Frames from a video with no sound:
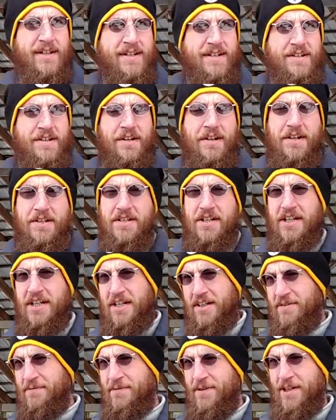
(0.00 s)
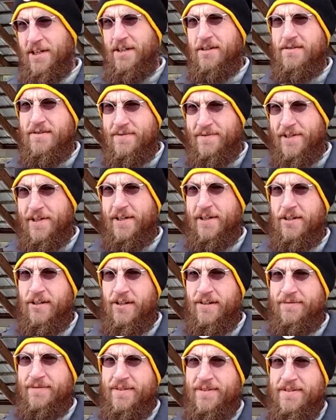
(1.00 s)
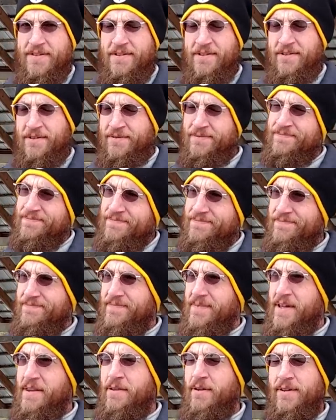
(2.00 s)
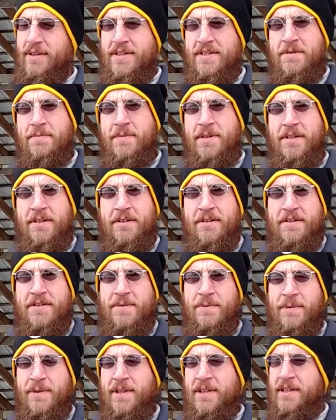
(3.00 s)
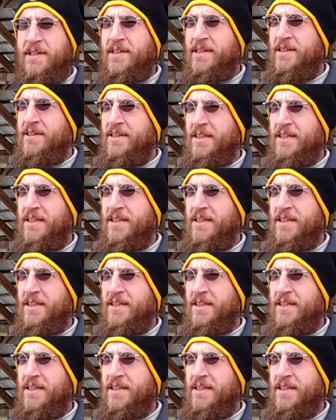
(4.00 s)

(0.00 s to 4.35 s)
she doesn't get in the videos very often, so I thought this would be a nice one anyhow.